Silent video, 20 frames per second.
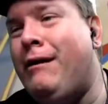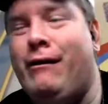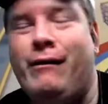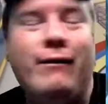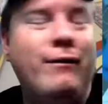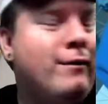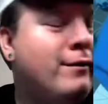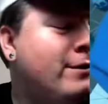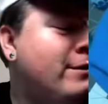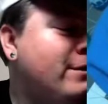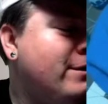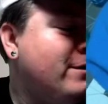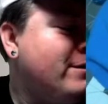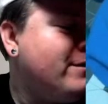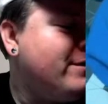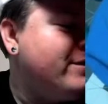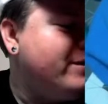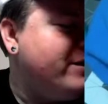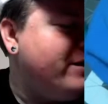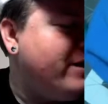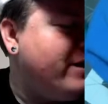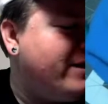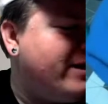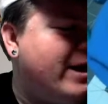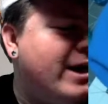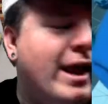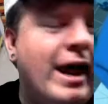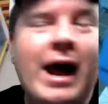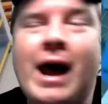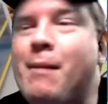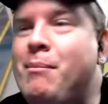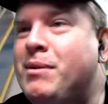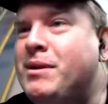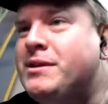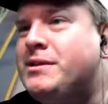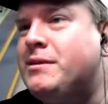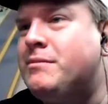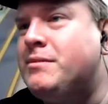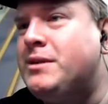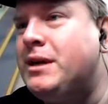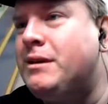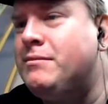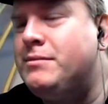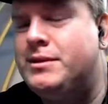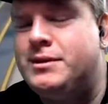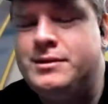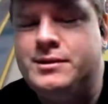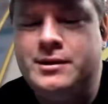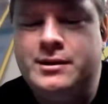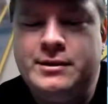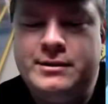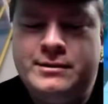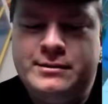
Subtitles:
know. That happens sometimes, you know.